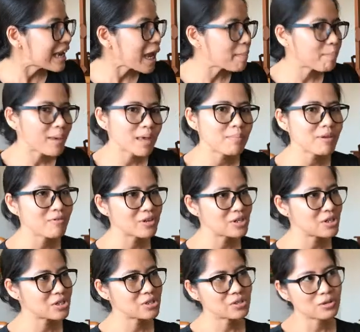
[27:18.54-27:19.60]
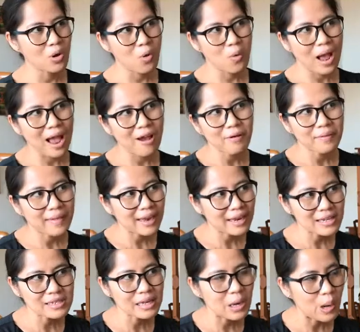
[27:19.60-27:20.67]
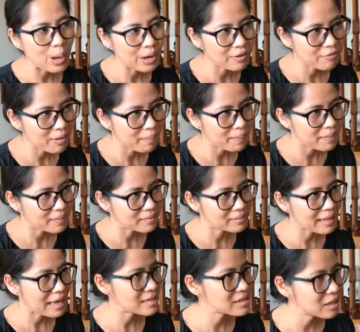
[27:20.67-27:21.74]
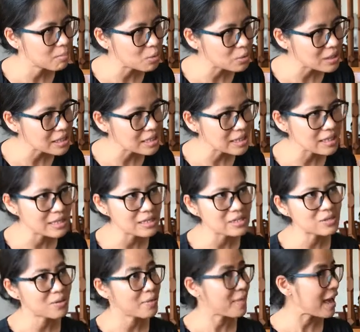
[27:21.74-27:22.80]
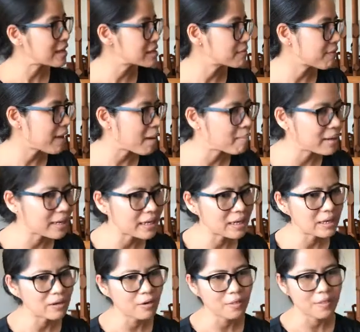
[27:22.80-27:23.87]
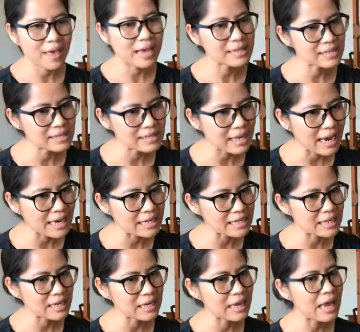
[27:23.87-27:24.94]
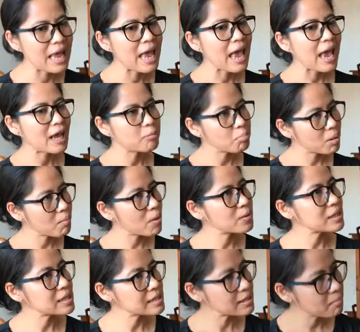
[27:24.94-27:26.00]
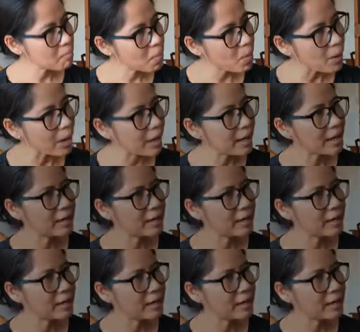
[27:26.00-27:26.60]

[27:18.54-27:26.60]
and maybe we just go out there and learn from that community or that's that family or that society and promote it some more